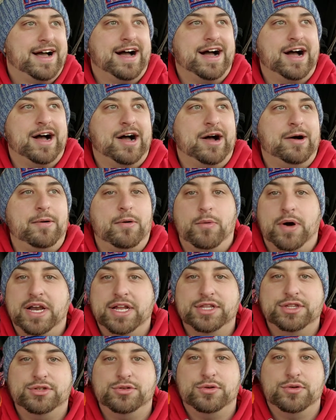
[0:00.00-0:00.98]
I
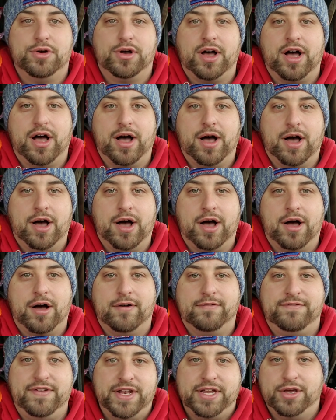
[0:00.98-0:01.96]
want to do
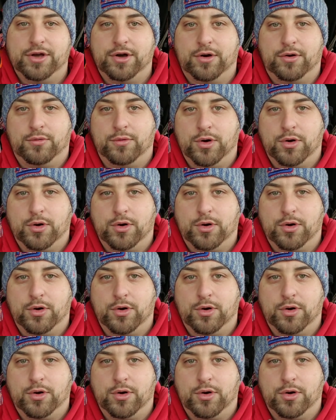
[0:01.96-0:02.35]
a video